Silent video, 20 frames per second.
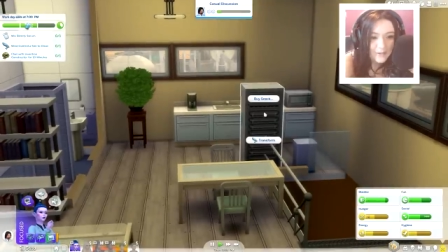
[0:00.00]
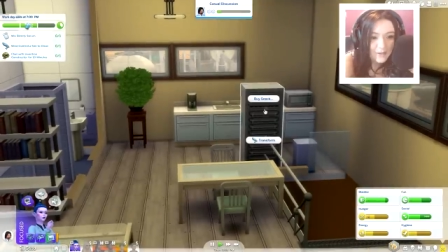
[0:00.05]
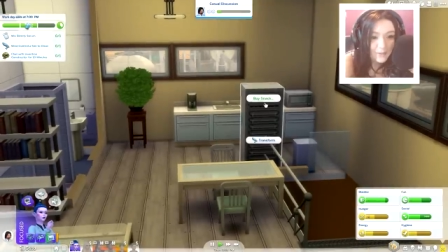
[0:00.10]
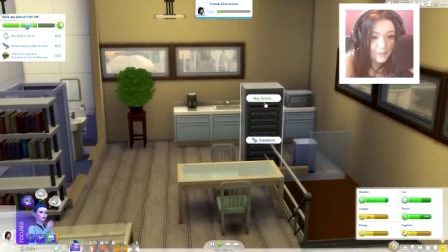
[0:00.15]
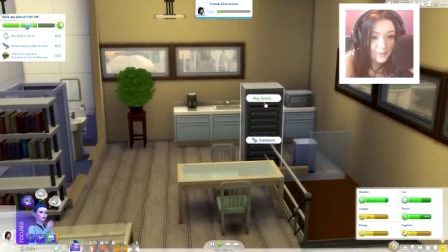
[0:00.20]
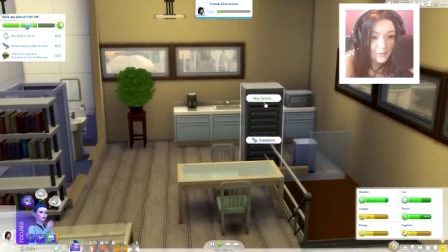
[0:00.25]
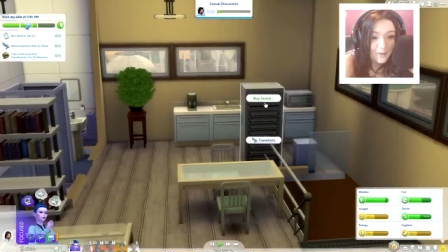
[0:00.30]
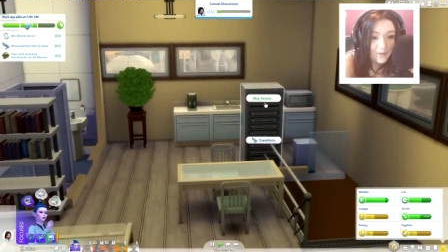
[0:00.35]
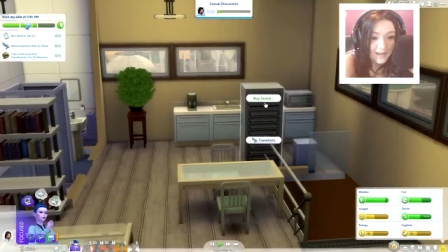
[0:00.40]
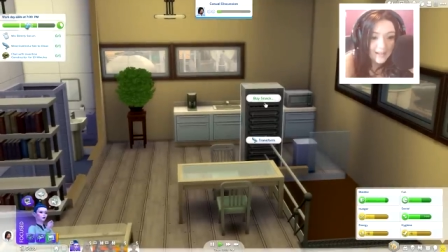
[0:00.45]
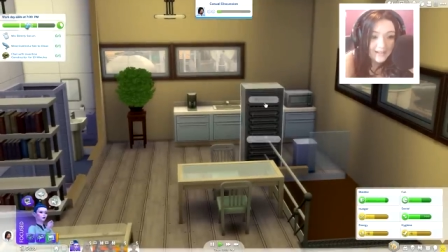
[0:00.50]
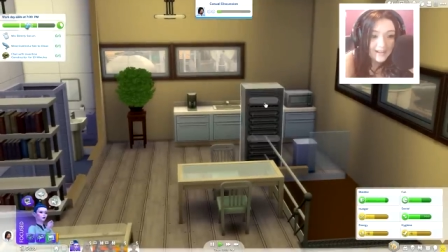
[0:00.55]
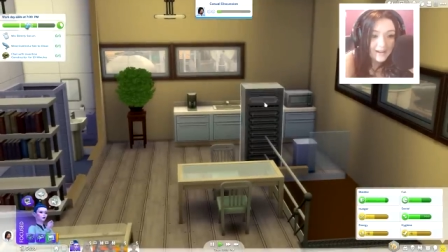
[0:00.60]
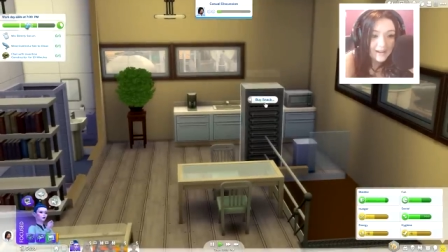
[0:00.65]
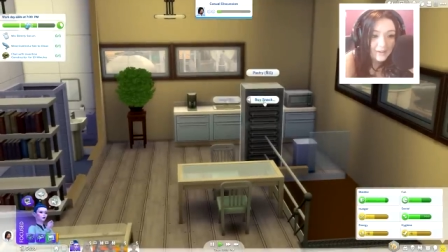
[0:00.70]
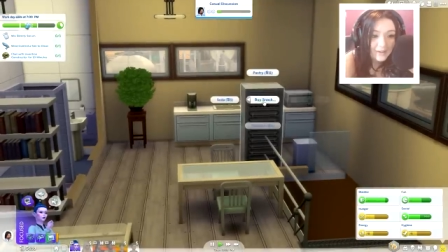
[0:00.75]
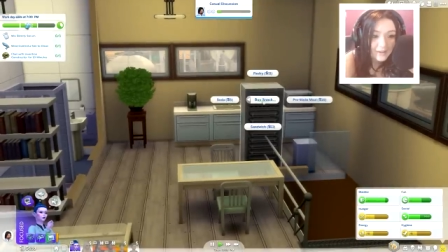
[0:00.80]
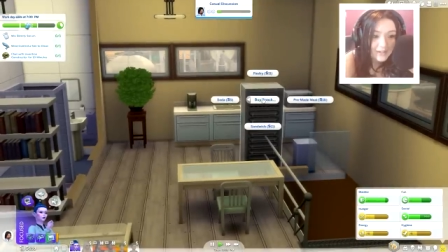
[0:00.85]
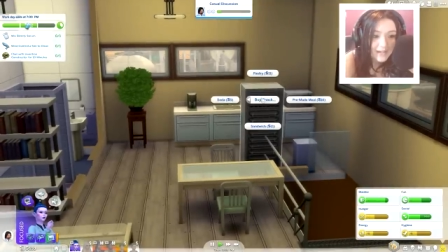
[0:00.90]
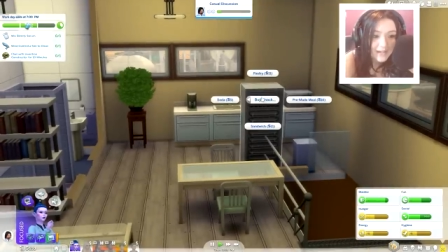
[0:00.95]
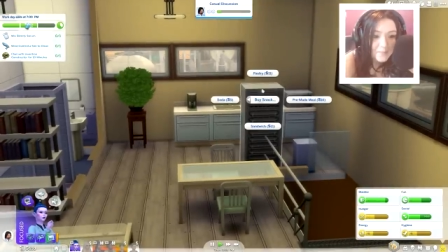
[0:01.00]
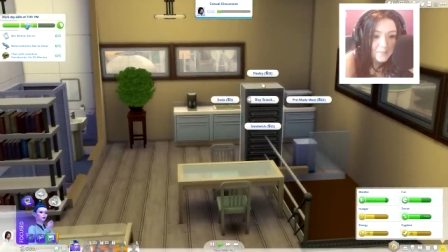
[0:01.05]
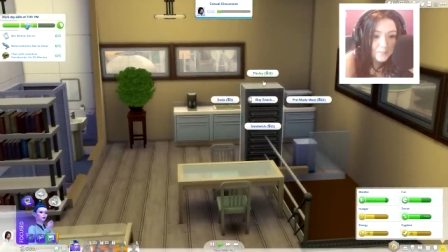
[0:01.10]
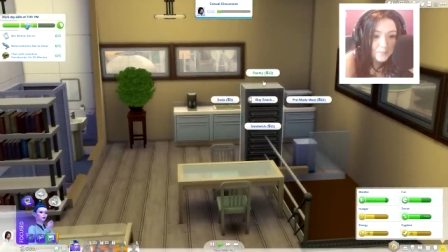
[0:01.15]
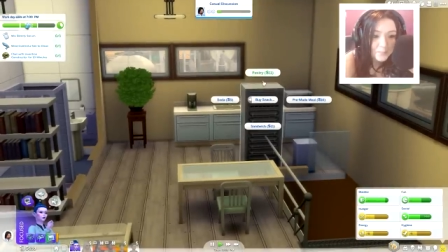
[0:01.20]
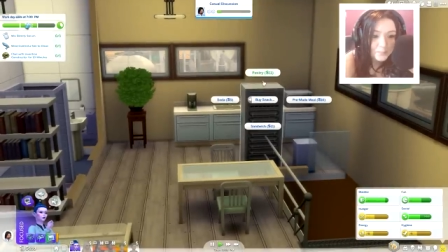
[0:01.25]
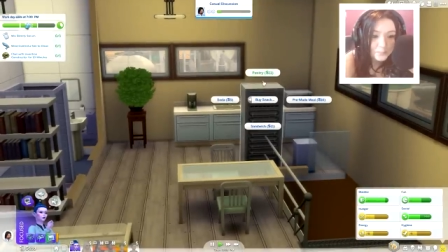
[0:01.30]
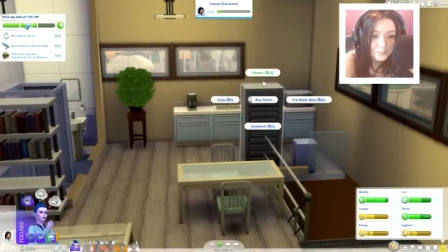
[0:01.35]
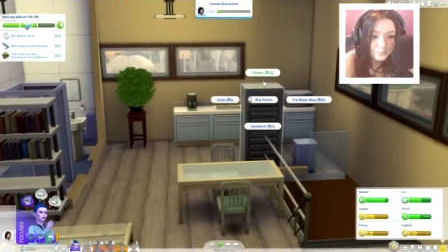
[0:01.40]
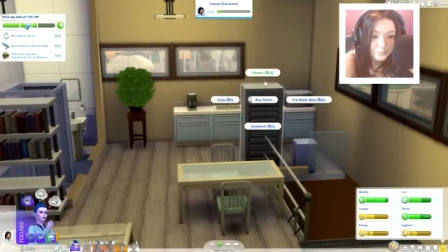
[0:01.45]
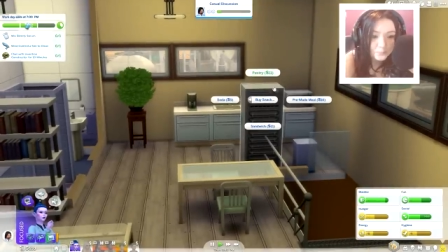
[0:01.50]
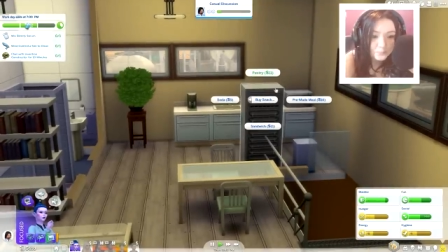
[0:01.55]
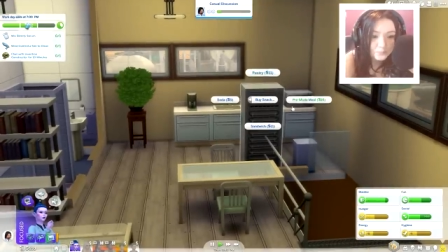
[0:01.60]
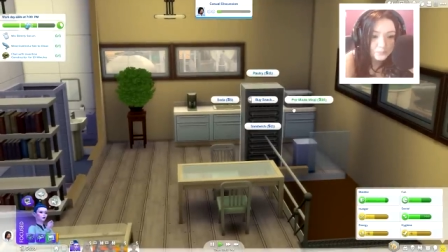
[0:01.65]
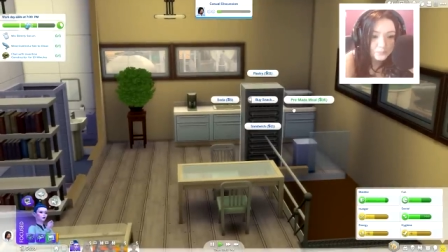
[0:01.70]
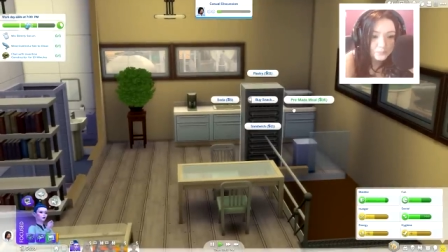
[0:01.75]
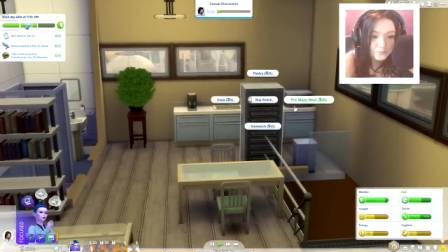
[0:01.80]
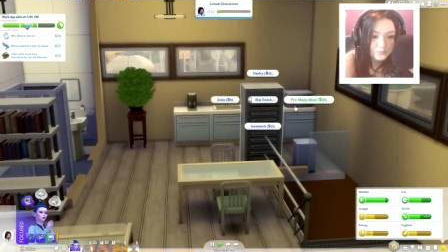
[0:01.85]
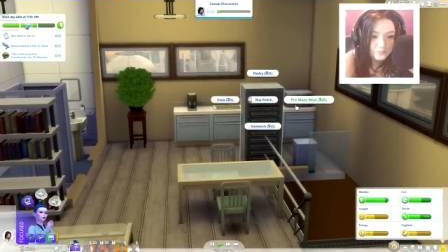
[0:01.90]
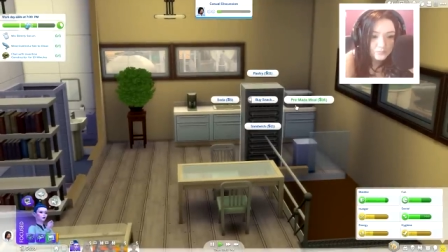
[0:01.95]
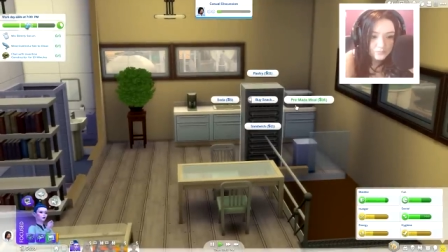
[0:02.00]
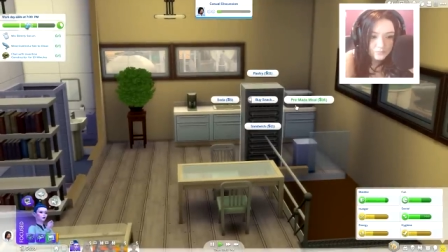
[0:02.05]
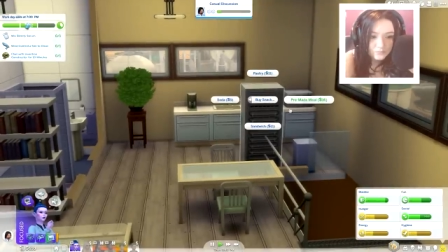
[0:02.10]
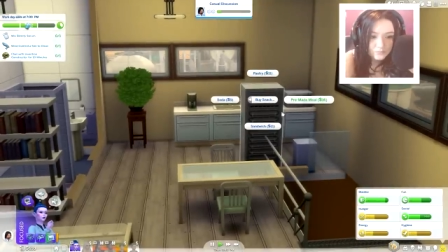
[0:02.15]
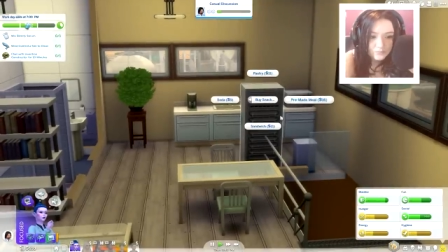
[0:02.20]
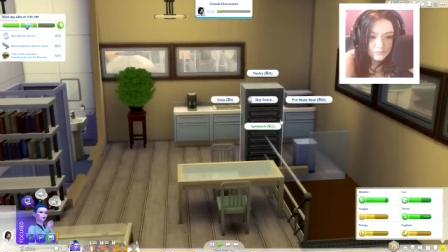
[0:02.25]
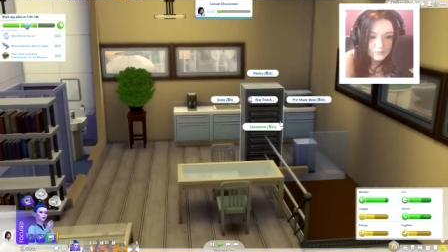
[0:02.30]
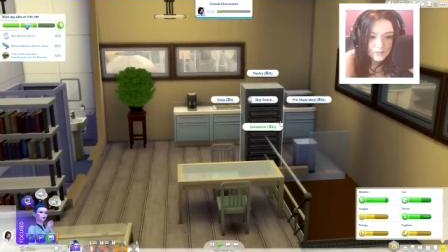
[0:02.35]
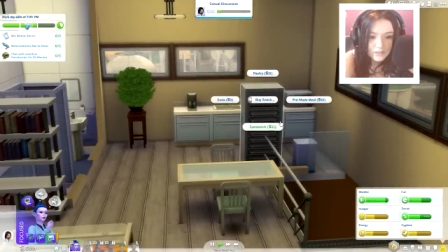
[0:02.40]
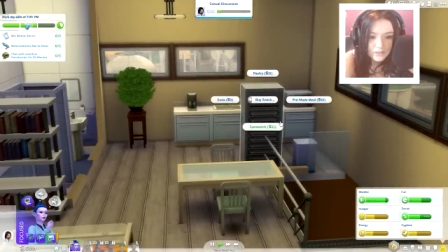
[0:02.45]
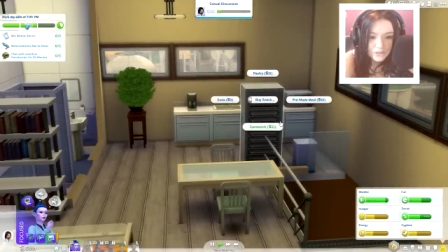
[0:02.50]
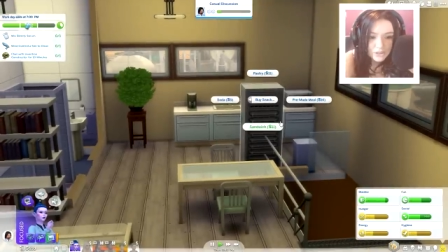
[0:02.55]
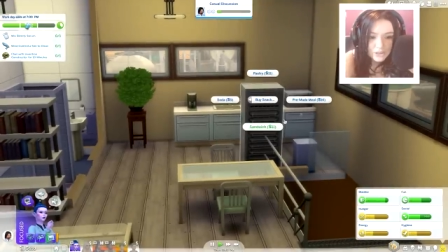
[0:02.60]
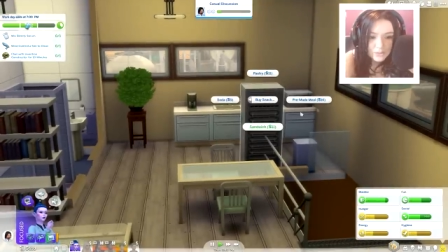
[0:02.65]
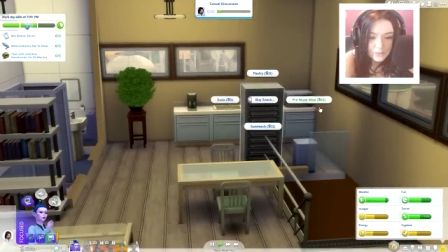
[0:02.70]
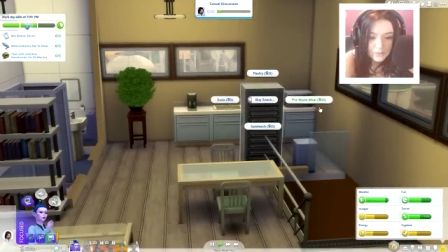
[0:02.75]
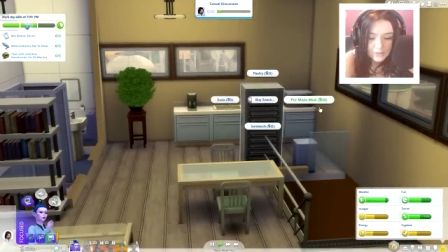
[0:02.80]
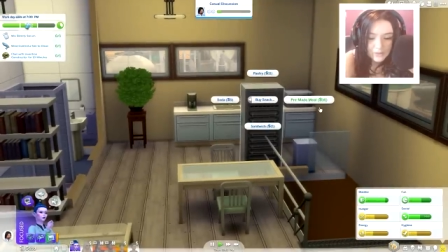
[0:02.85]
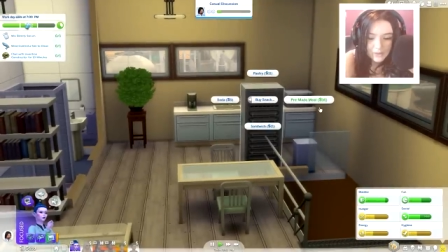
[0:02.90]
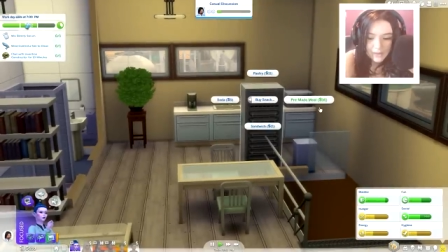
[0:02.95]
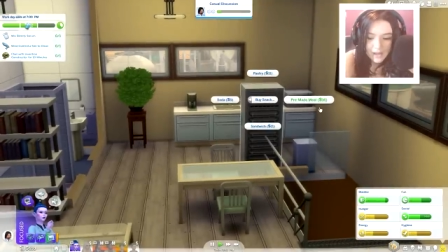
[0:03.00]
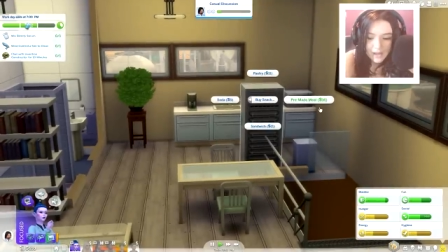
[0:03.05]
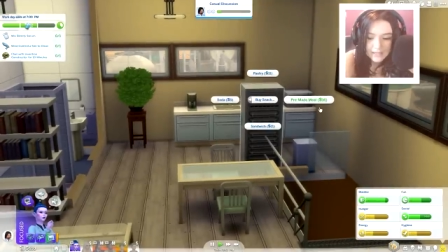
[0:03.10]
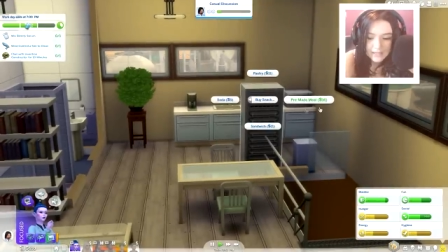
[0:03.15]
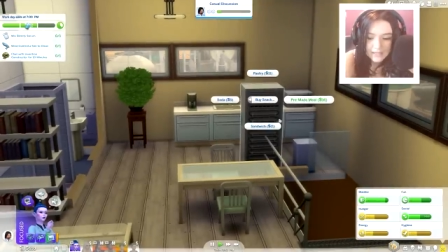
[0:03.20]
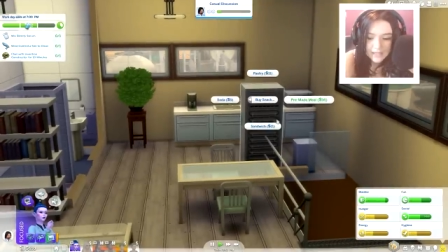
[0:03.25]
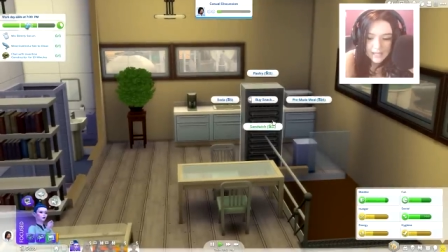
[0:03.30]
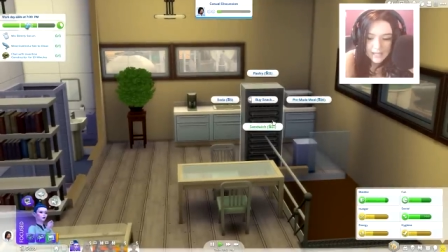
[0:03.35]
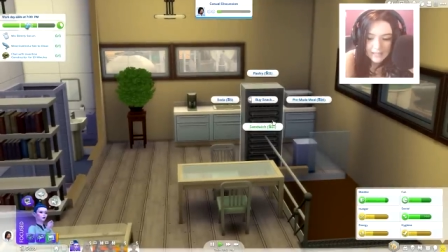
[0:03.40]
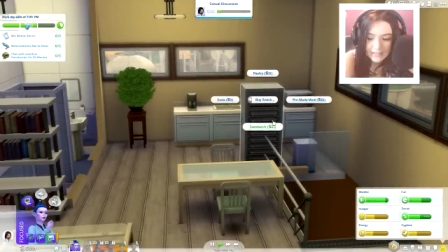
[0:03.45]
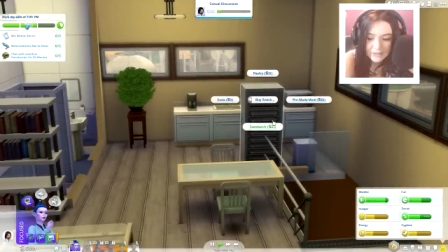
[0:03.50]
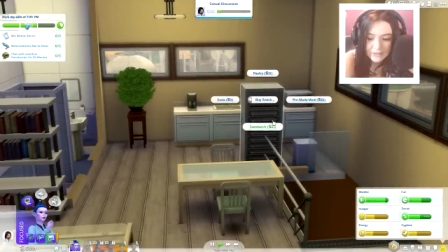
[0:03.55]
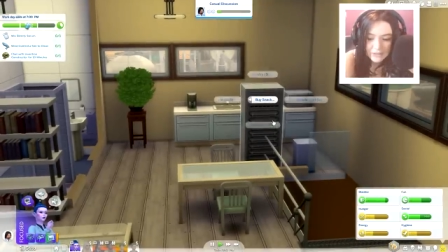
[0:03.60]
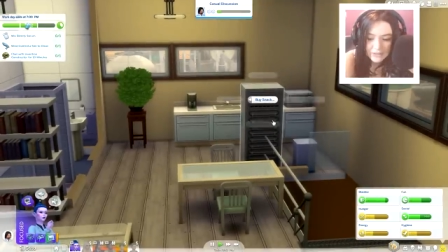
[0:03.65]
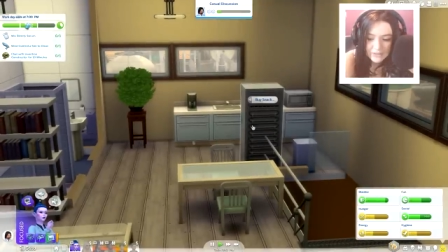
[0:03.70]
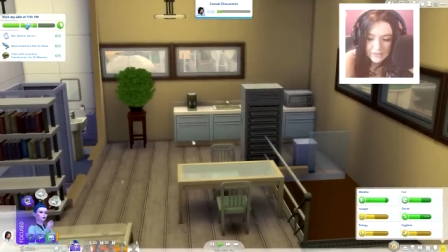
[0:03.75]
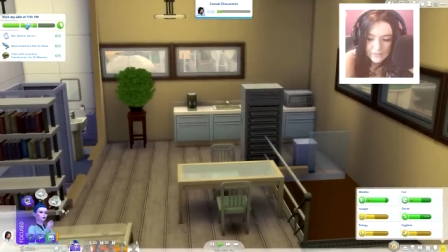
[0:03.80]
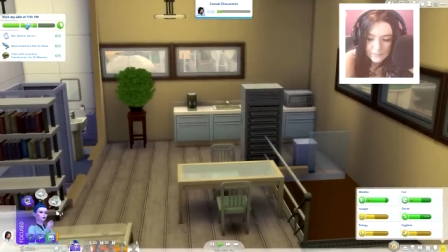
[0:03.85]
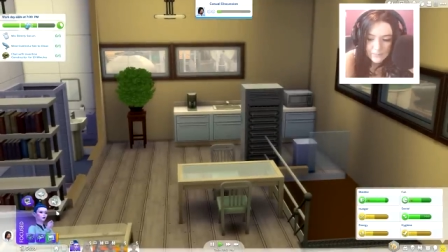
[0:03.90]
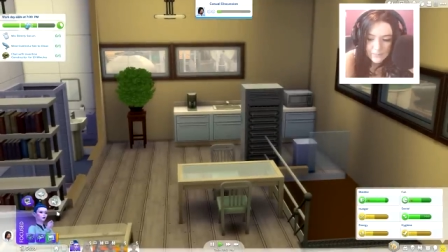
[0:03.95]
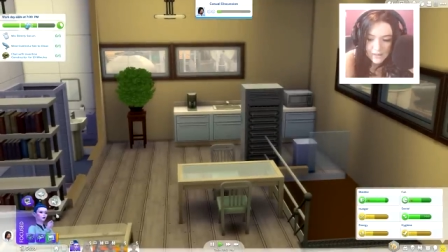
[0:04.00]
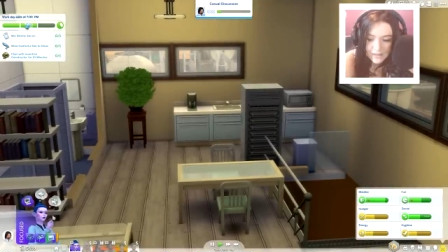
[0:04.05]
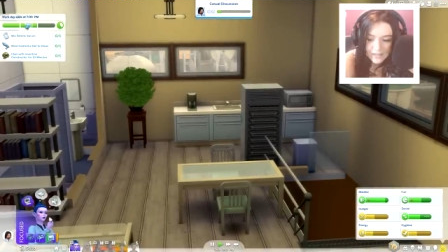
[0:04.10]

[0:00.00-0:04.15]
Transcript: because we are quite hungry. She will go ahead and just